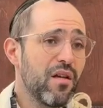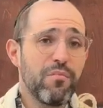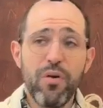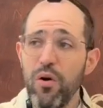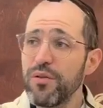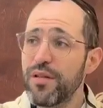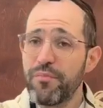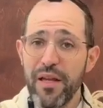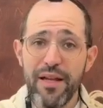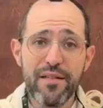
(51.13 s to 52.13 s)
bowls
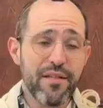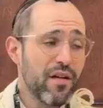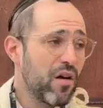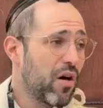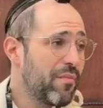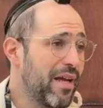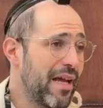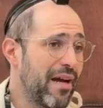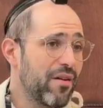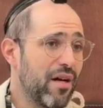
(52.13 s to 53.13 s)
and plates are made
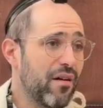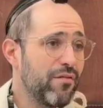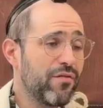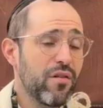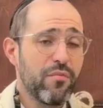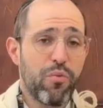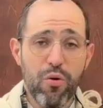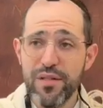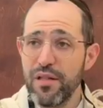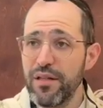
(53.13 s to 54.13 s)
out of
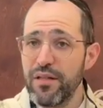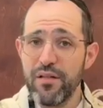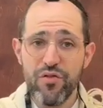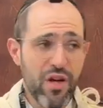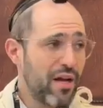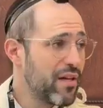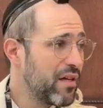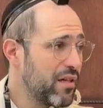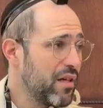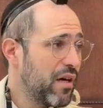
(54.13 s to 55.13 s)
porcelain,
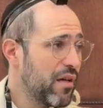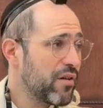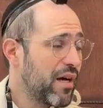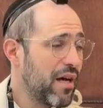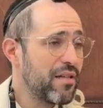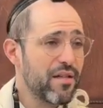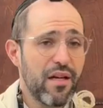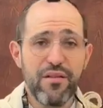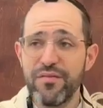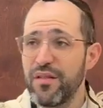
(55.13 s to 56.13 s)
china, other kinds
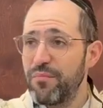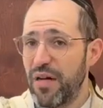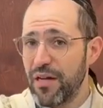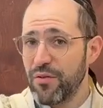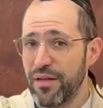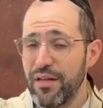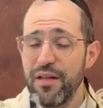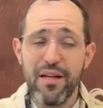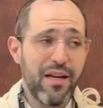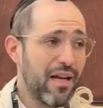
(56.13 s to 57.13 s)
of pottery.
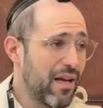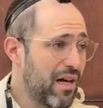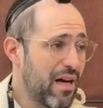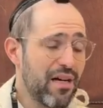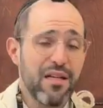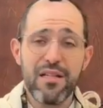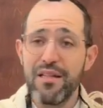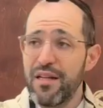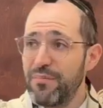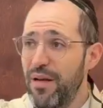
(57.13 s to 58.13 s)
La'alacha,
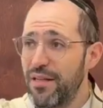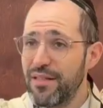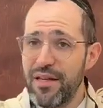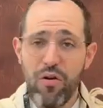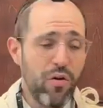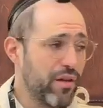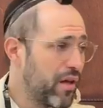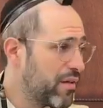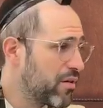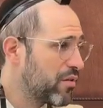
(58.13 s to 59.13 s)
the Radbaz, and all the
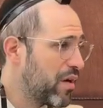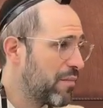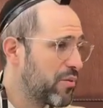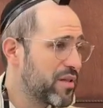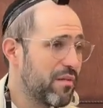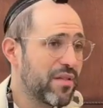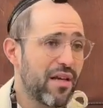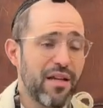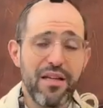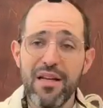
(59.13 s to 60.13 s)
other G'dolei Poskim
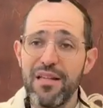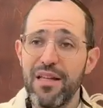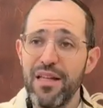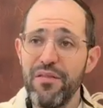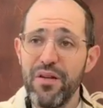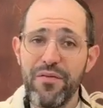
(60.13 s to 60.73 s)
say that even